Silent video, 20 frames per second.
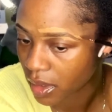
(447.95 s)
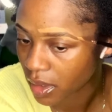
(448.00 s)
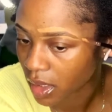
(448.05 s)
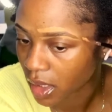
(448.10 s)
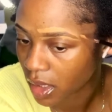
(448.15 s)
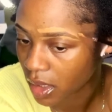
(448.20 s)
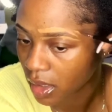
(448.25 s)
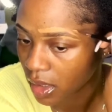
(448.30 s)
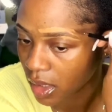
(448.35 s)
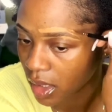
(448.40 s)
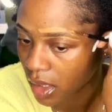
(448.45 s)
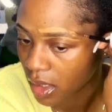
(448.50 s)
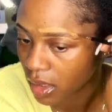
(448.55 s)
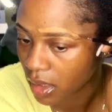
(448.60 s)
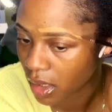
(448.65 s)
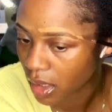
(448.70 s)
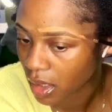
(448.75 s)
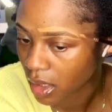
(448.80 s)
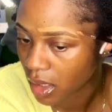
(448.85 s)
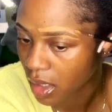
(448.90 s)
like get
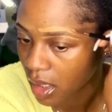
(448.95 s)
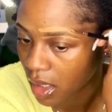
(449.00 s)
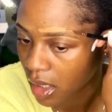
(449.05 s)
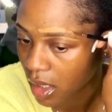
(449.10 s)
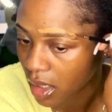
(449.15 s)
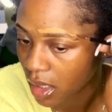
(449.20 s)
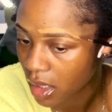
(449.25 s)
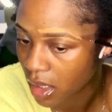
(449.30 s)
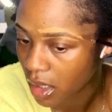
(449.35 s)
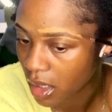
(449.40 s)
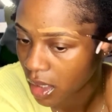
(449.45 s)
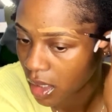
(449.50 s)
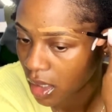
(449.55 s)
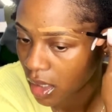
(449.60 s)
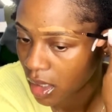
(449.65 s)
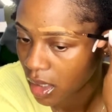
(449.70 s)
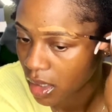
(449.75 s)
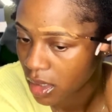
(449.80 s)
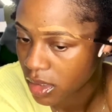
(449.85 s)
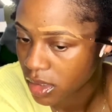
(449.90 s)
dinner,
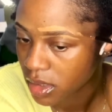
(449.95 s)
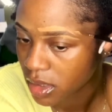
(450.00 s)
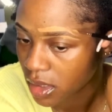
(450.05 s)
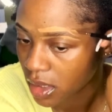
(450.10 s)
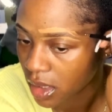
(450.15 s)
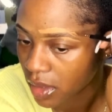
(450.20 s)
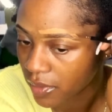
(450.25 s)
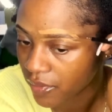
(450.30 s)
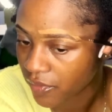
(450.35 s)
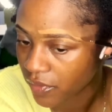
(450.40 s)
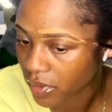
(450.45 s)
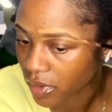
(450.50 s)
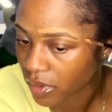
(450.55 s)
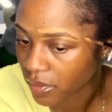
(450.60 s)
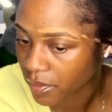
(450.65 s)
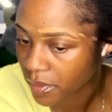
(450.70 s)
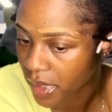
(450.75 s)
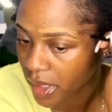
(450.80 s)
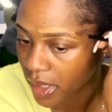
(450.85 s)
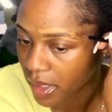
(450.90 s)
sit down in front of
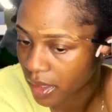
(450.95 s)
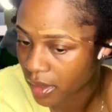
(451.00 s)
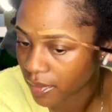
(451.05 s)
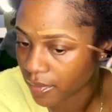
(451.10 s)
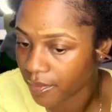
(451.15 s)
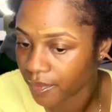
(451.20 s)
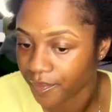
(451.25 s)
my